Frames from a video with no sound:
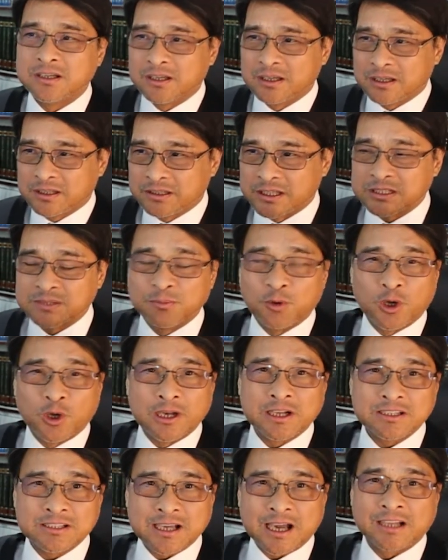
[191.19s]
the
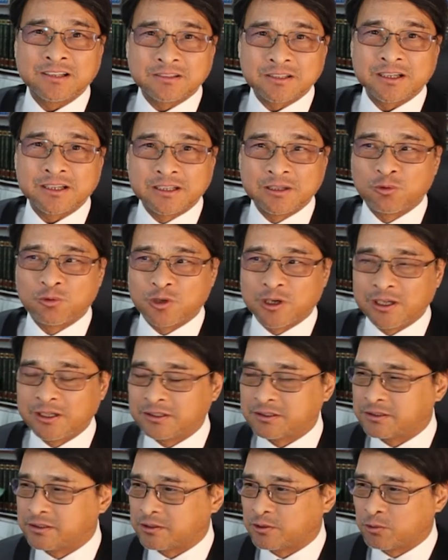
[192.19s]
smallest country in the
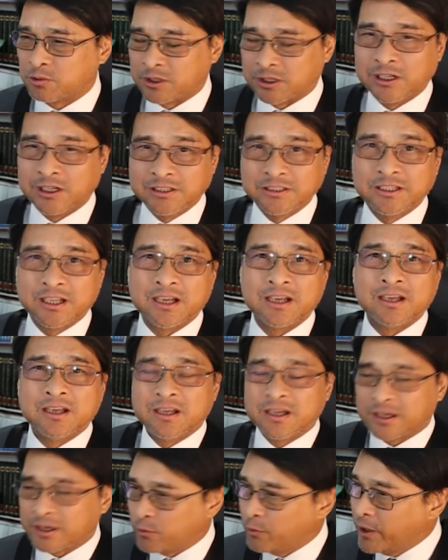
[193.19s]
world,
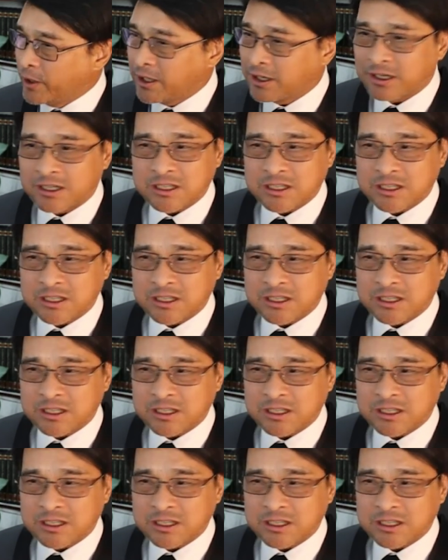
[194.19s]
well